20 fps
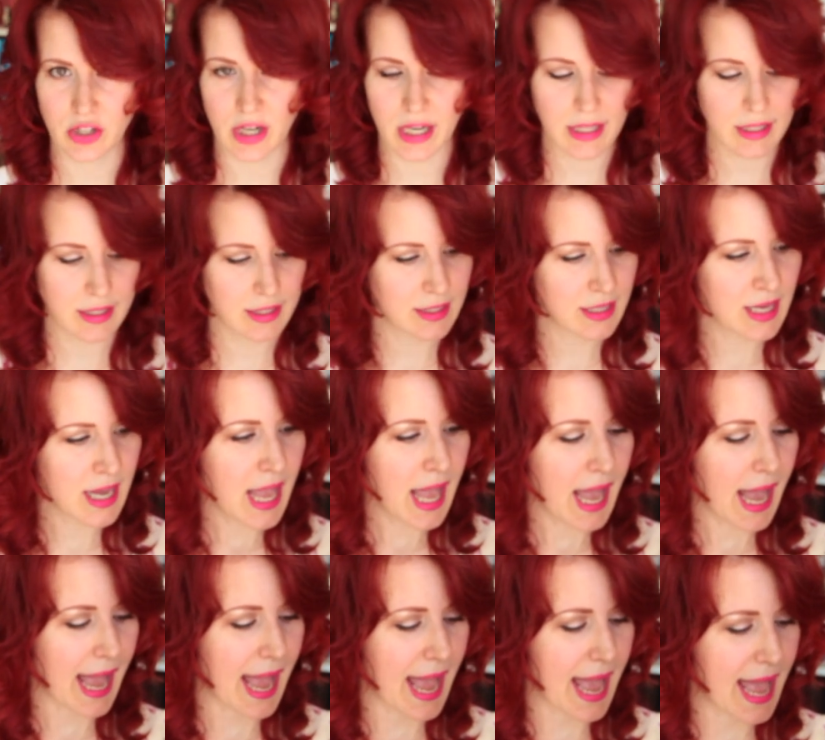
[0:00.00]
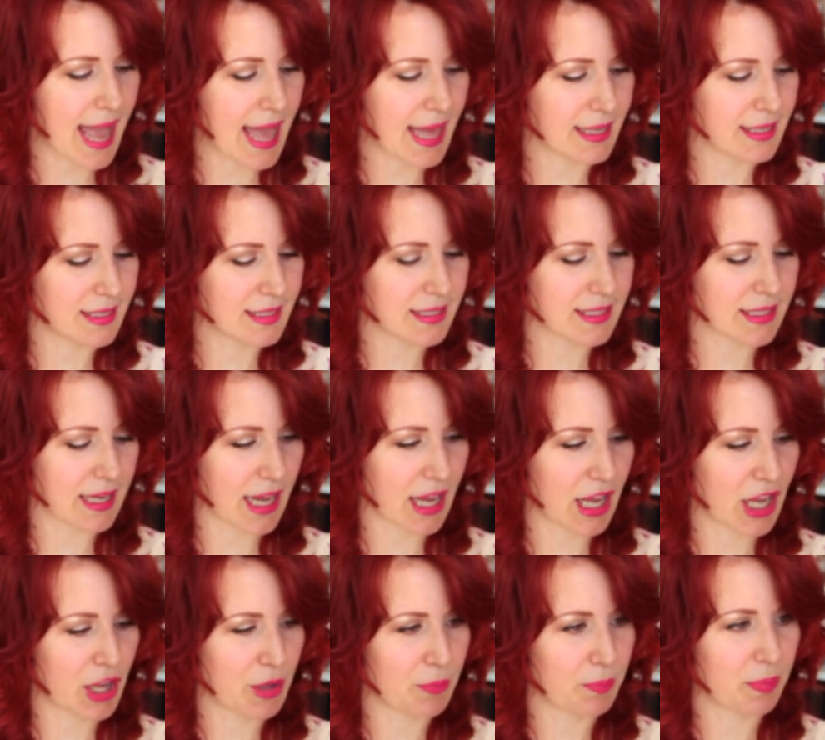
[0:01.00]
dress. And
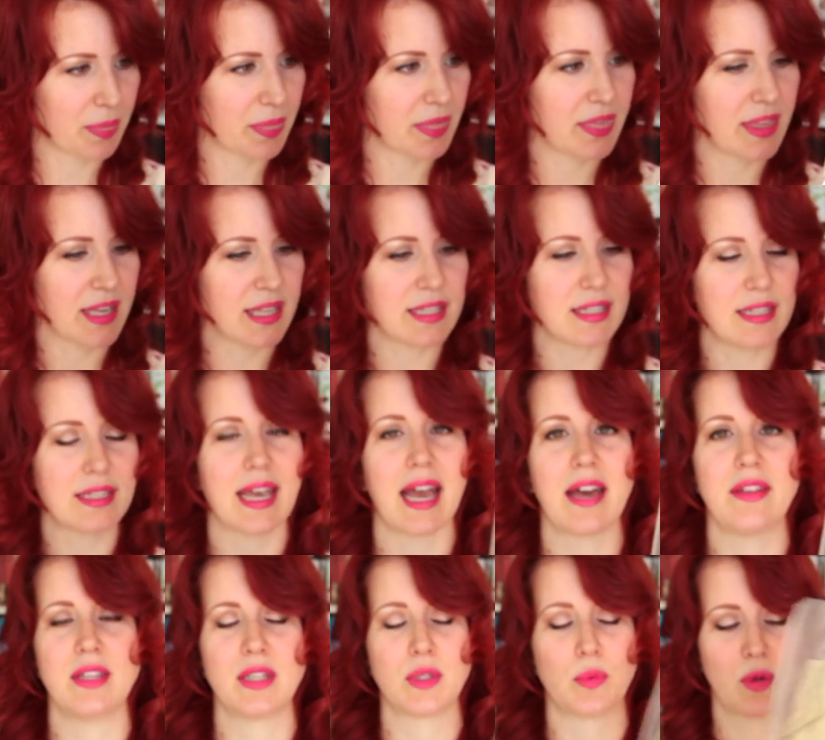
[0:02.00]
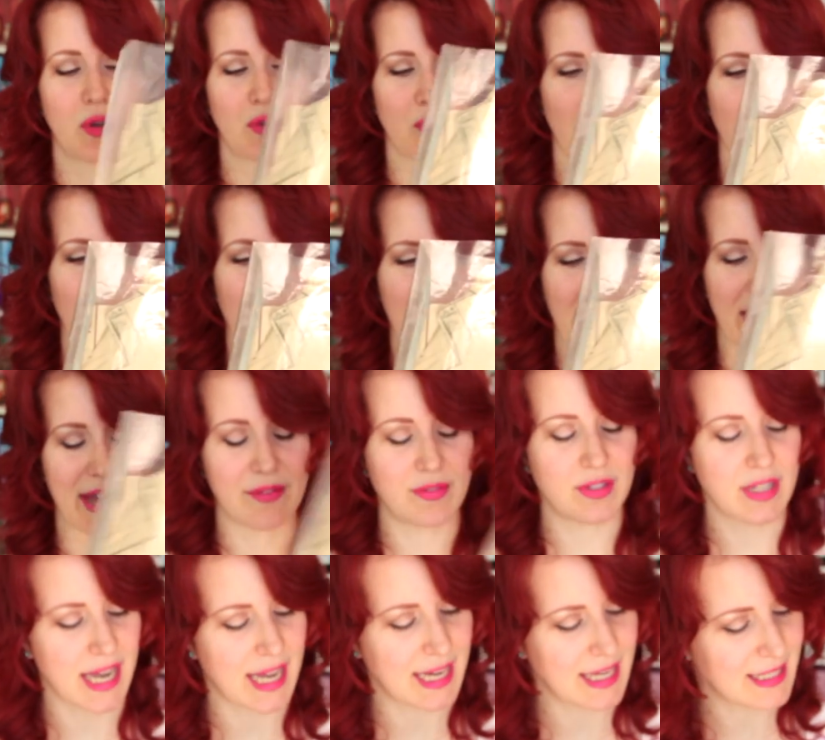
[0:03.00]
this is how this one
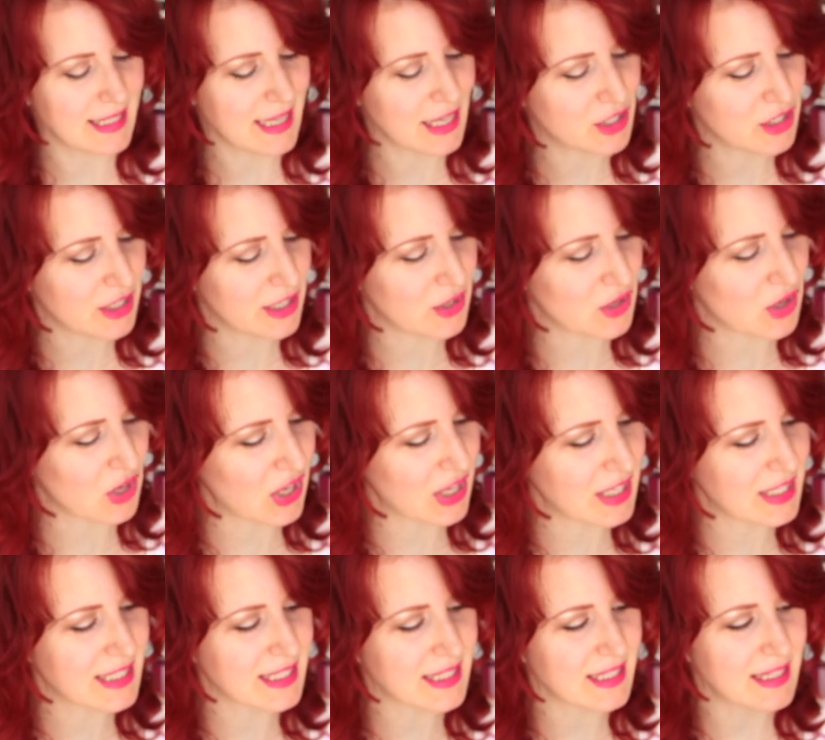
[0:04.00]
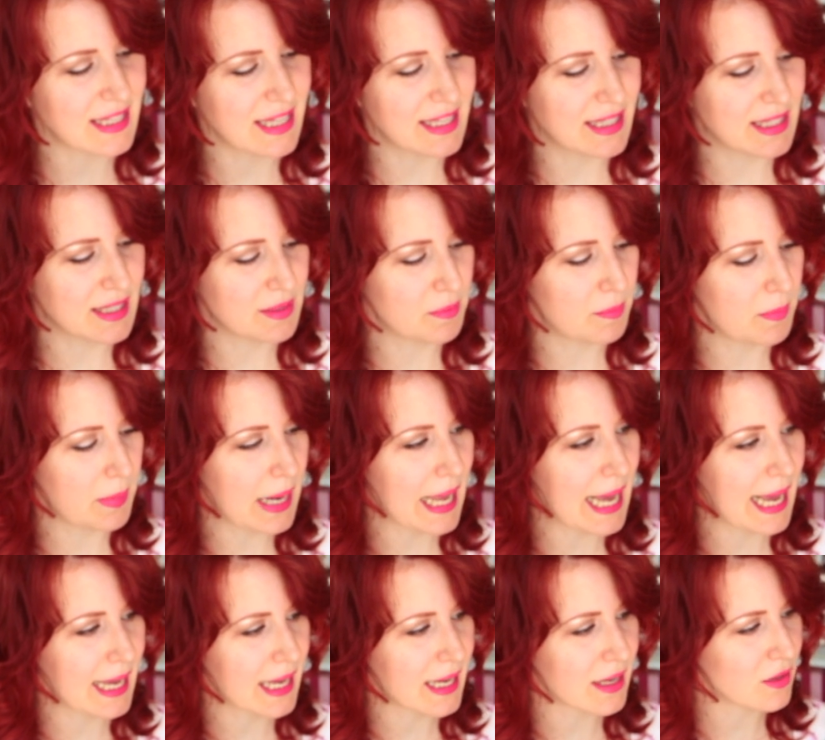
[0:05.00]
arrived, and it's actually got, there's some
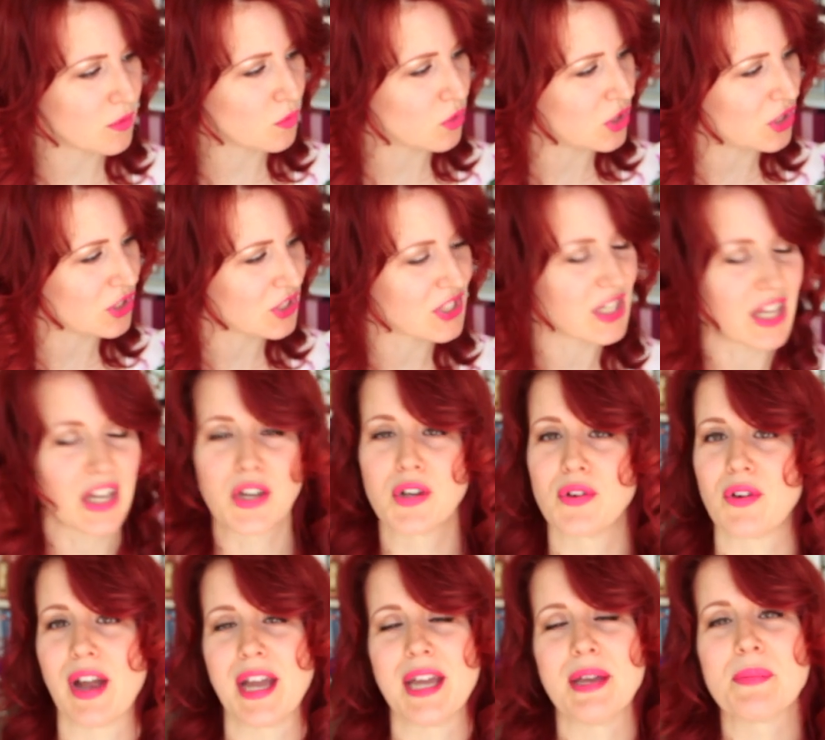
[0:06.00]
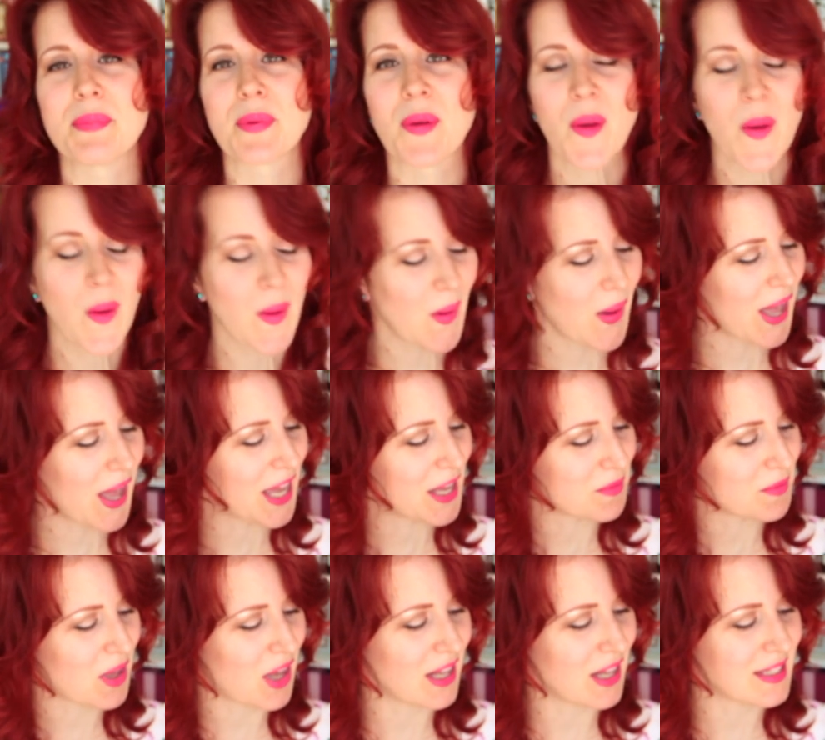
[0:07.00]
black, what looks like crepe,
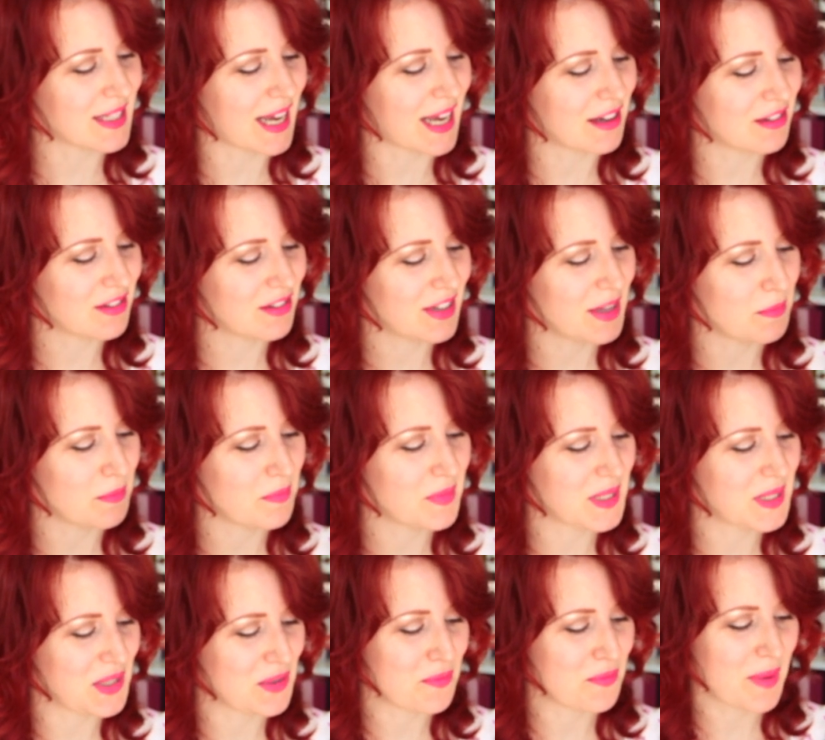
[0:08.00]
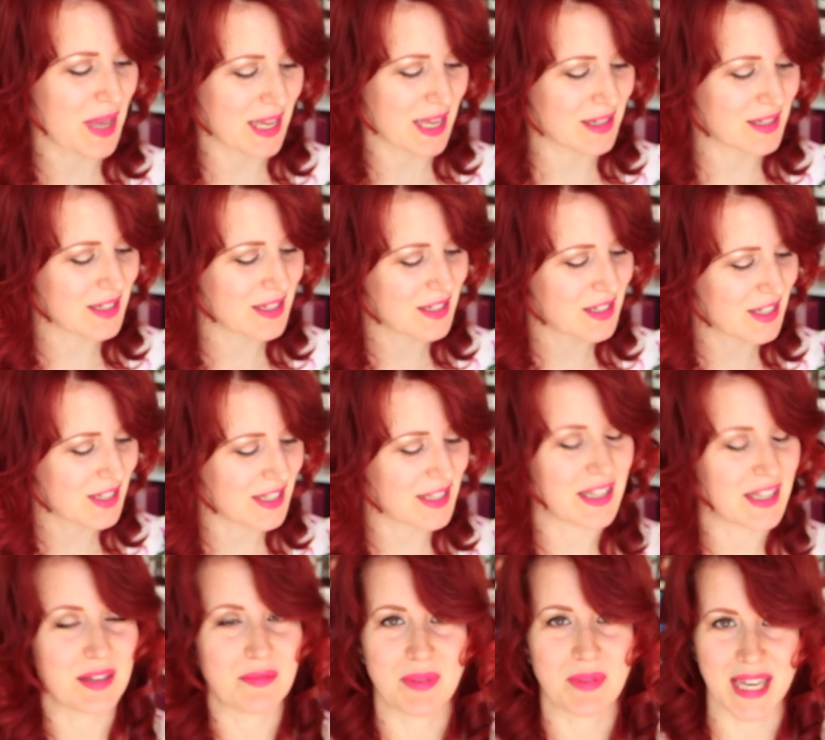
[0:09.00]
cut out and still pinned to
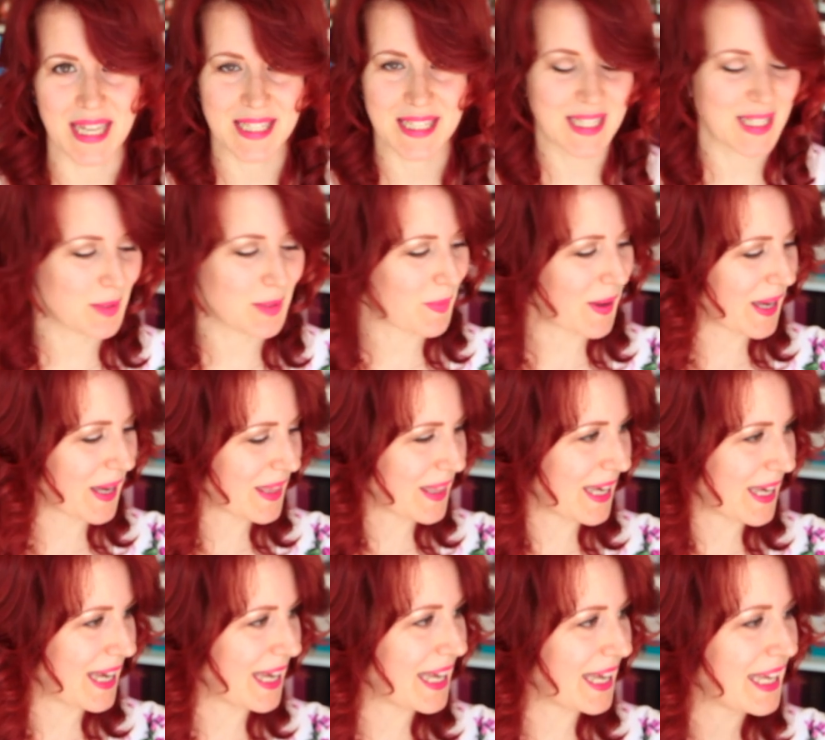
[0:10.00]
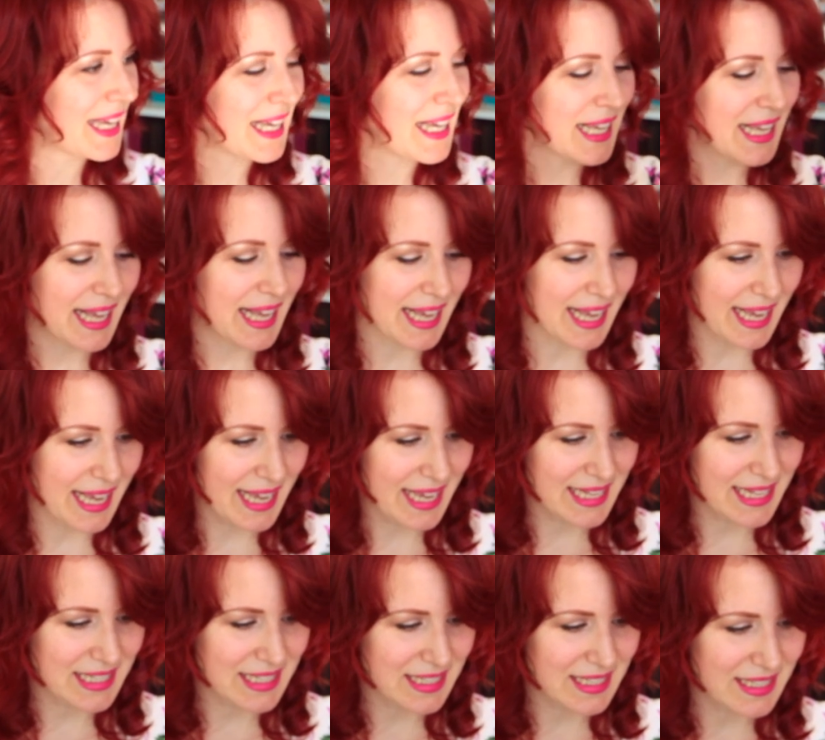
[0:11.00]
the pieces back there.
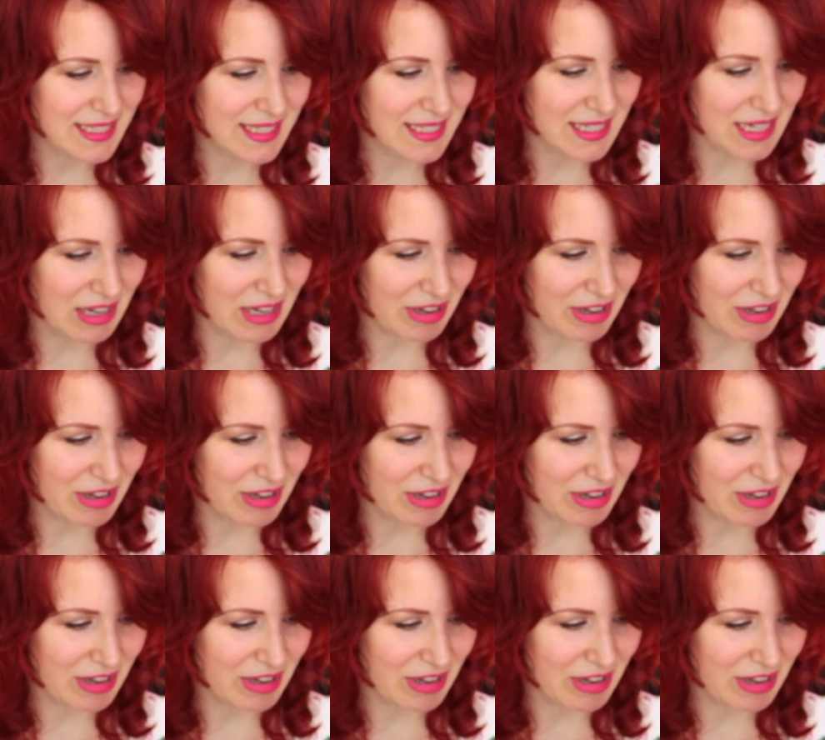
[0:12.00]
And